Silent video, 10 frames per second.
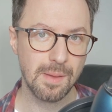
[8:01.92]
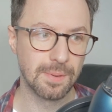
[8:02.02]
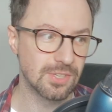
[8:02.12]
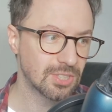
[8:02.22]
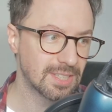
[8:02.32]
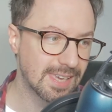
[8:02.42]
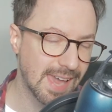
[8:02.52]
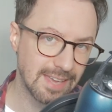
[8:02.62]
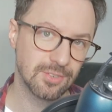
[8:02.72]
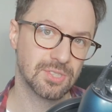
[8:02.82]
but just
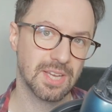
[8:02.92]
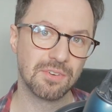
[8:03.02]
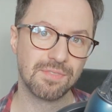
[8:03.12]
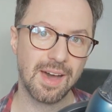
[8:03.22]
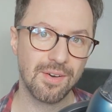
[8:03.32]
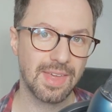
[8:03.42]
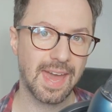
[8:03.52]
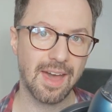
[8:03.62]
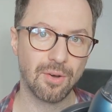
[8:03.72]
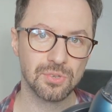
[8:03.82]
get yourself out of the
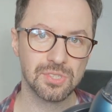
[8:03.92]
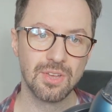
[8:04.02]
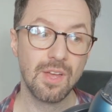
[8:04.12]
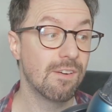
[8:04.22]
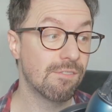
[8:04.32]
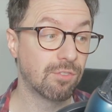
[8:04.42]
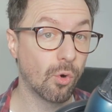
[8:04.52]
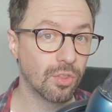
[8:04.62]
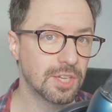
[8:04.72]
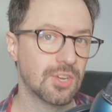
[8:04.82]
house
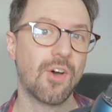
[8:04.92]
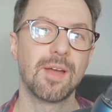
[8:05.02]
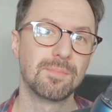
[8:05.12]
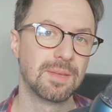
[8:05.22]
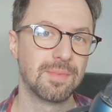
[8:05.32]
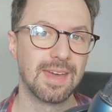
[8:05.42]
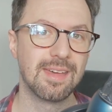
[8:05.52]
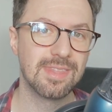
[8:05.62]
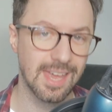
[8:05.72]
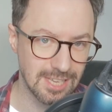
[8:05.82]
for the time
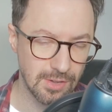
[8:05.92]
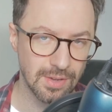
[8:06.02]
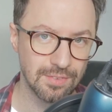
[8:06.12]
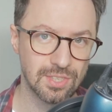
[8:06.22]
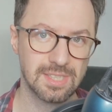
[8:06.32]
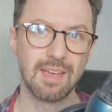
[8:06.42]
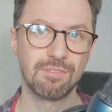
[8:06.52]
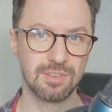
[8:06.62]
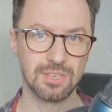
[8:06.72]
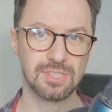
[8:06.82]
limit that you have set
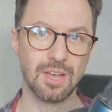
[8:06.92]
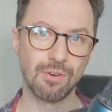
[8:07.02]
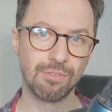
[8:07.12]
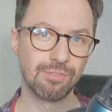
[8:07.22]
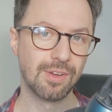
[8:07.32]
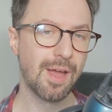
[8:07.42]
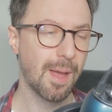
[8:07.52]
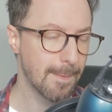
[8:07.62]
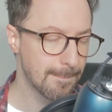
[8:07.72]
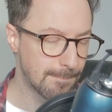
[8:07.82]
for yourself.
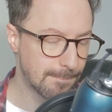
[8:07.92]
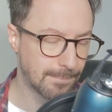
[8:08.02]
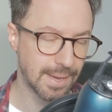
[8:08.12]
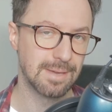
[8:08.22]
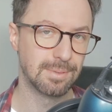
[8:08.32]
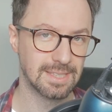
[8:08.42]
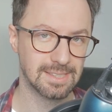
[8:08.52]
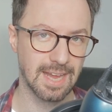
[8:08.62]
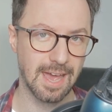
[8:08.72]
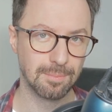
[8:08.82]
Baby
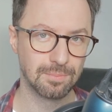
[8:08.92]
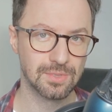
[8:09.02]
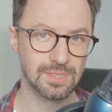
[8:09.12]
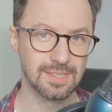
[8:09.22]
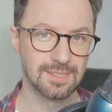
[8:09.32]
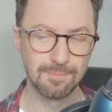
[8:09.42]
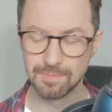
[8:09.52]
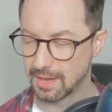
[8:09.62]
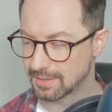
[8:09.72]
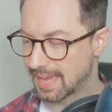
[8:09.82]
steps,
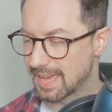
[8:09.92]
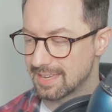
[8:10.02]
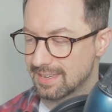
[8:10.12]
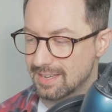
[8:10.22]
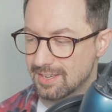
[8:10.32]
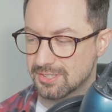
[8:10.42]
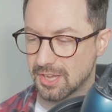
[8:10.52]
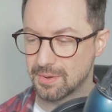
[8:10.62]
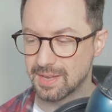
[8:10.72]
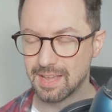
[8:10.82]
okay?
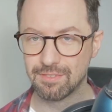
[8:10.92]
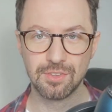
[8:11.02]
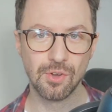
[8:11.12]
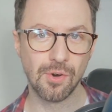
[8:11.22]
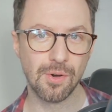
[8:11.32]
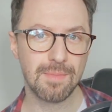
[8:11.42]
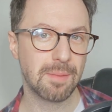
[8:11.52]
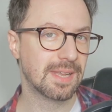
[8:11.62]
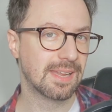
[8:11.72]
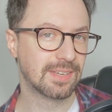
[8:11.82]
So if you're
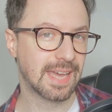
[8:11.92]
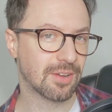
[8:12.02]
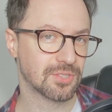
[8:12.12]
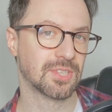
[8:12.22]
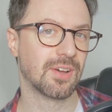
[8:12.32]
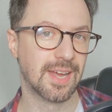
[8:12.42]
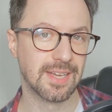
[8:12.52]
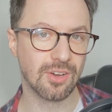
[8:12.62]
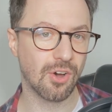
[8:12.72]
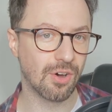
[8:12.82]
maybe living
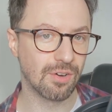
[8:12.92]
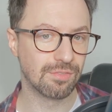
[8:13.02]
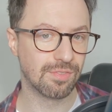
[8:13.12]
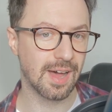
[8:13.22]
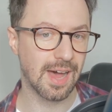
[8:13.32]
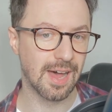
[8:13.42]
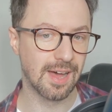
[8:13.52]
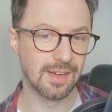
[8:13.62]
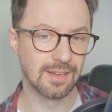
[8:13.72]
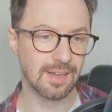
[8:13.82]
outside of,
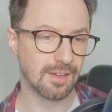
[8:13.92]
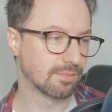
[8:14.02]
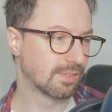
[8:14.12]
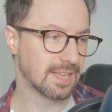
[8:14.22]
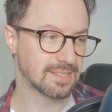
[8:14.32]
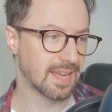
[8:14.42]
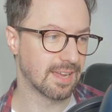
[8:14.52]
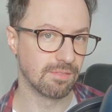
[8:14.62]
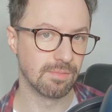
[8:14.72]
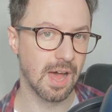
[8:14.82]
uh, of let's
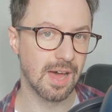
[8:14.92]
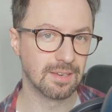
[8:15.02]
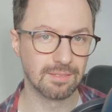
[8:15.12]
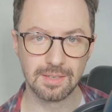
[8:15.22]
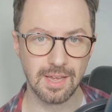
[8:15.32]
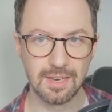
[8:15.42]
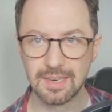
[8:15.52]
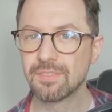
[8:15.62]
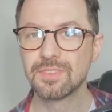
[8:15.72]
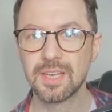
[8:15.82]
say, uh,
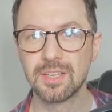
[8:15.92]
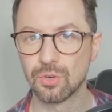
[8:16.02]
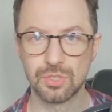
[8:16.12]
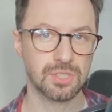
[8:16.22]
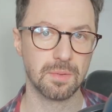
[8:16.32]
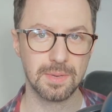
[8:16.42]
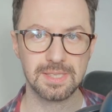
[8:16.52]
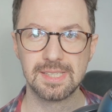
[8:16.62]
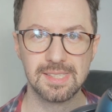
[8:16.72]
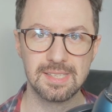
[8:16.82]
London, or just a
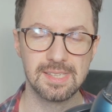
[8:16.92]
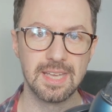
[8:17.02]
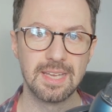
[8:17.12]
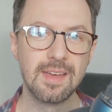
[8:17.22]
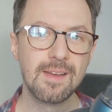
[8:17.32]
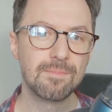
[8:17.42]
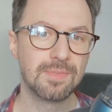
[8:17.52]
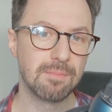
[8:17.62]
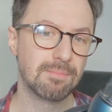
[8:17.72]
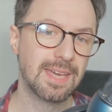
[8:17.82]
busy city,
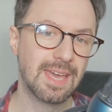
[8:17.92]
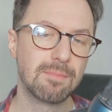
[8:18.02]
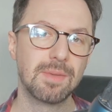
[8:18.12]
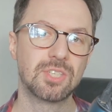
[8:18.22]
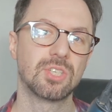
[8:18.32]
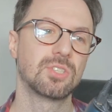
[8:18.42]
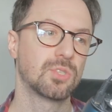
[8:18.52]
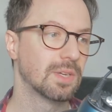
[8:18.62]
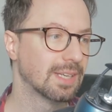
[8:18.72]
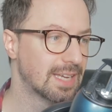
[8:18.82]
then make it a mission
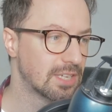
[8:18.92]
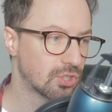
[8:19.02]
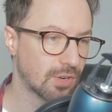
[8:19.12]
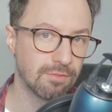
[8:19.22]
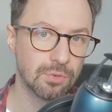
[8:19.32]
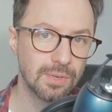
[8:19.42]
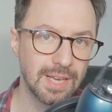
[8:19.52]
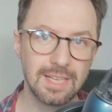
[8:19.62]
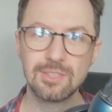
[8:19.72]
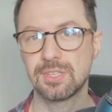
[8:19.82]
to at least travel
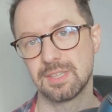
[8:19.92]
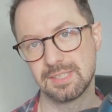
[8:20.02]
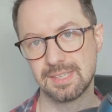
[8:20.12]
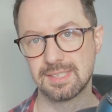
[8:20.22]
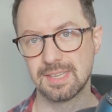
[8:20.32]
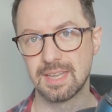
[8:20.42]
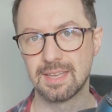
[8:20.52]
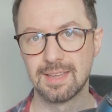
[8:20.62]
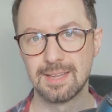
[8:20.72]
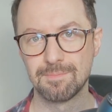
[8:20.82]
into the
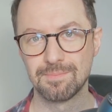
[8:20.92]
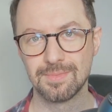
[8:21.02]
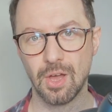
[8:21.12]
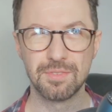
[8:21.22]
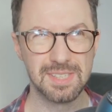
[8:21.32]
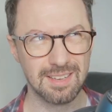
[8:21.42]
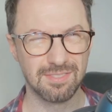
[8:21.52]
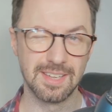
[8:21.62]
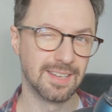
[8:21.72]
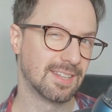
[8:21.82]
city. Obviously,
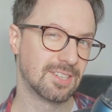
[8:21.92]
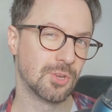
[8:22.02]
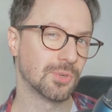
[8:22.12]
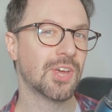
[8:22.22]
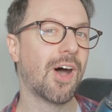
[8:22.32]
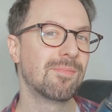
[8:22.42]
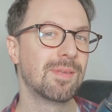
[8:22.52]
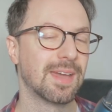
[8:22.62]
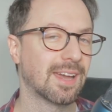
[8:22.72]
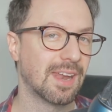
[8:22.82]
if the, the your time
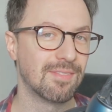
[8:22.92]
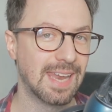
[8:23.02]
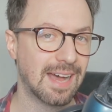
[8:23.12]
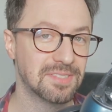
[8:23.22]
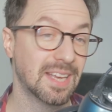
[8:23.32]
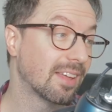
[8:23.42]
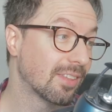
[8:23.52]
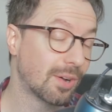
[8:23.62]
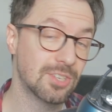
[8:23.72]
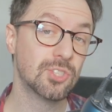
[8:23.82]
limit kind of allows that,
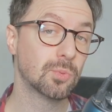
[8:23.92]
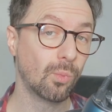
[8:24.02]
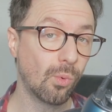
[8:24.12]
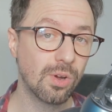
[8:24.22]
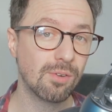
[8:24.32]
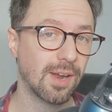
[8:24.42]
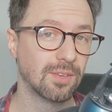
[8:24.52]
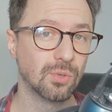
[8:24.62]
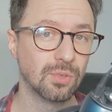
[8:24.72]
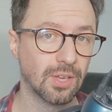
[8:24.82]
otherwise just walk
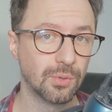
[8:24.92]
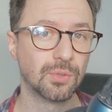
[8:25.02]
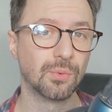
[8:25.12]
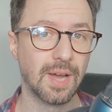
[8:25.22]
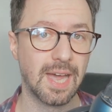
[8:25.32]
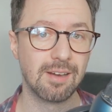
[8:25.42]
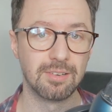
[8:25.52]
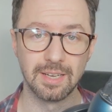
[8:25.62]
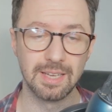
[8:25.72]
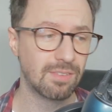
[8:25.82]
around your local
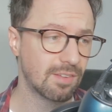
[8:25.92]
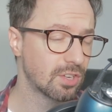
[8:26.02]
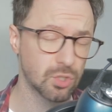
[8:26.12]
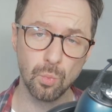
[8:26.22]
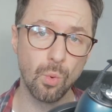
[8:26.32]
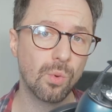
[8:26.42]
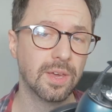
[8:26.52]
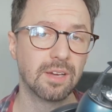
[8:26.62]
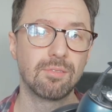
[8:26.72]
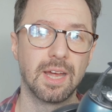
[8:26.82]
area. Even if it's
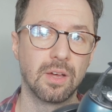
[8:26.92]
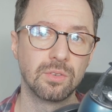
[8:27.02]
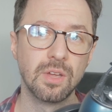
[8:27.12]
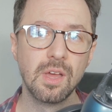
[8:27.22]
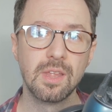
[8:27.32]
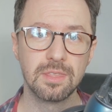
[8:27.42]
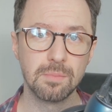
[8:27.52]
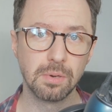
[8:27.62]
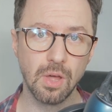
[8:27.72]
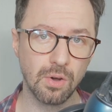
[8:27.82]
walking around
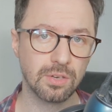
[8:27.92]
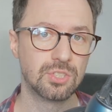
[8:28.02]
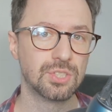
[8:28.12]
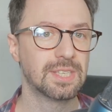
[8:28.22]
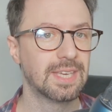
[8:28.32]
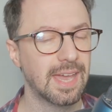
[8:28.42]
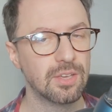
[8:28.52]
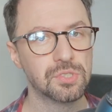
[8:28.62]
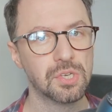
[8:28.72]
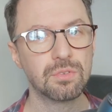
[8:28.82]
the block, just get
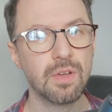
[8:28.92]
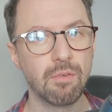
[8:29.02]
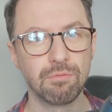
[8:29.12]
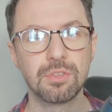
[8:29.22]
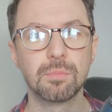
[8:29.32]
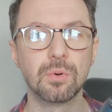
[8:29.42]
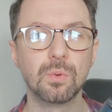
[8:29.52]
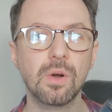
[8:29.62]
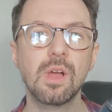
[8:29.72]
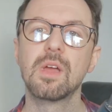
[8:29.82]
yourself
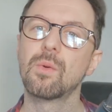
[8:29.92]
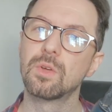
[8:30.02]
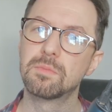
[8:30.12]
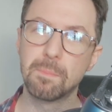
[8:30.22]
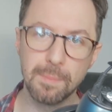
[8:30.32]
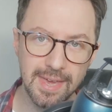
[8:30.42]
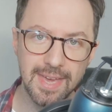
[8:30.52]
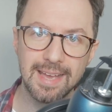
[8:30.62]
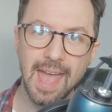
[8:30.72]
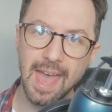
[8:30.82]
comfortable with
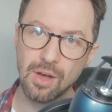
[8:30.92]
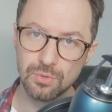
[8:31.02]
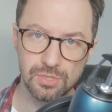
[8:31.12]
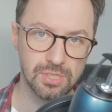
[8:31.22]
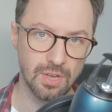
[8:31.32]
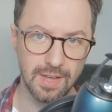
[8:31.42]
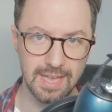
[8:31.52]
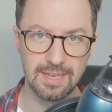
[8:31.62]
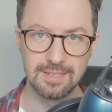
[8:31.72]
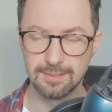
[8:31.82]
being
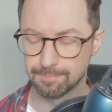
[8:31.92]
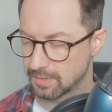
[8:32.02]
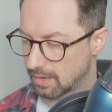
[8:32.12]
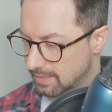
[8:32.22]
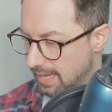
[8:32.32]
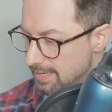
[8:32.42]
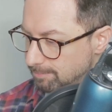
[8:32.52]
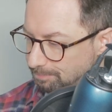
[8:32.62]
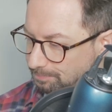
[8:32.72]
outside, okay?